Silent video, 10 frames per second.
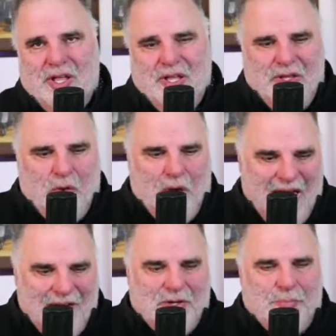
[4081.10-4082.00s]
you
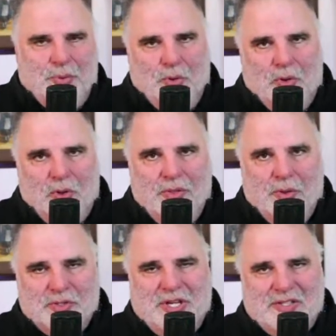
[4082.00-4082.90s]
have to pull
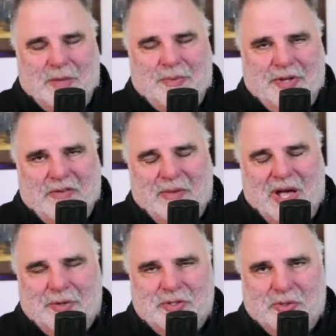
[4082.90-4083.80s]
those kids up and give them
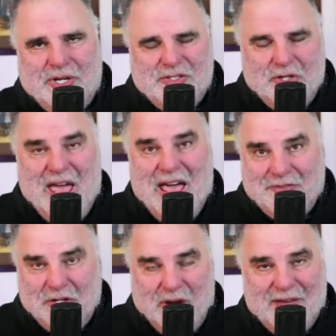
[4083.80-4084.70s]
opportunities. You have
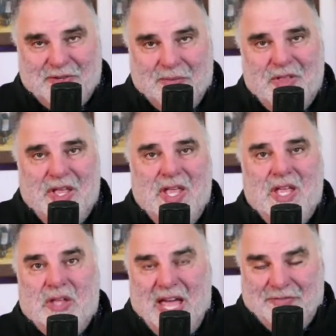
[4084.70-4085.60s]
to draft them.
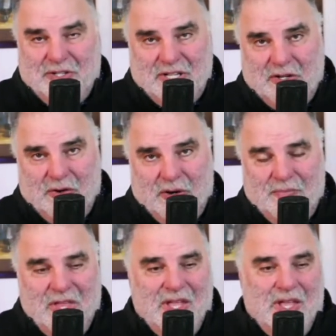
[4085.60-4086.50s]
You have to tender them.
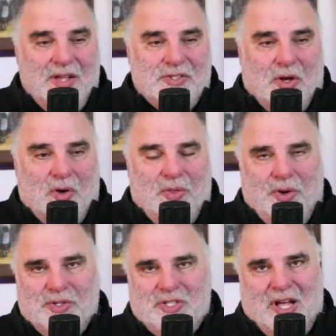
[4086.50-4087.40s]
So
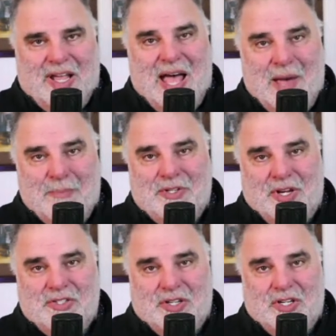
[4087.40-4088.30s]
there's a
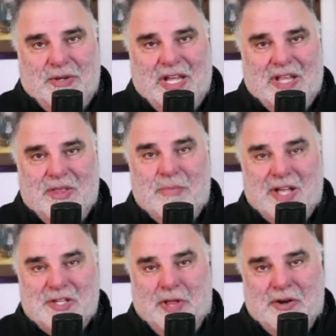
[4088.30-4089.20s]
competition to get the
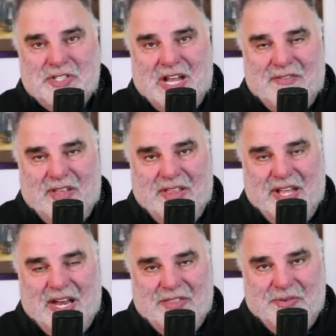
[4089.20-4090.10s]
best players out of the
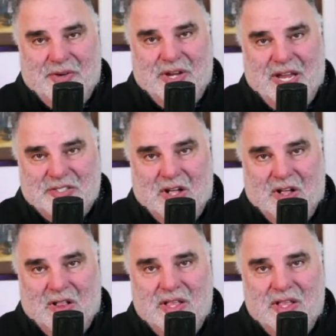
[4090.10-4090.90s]
NA3HL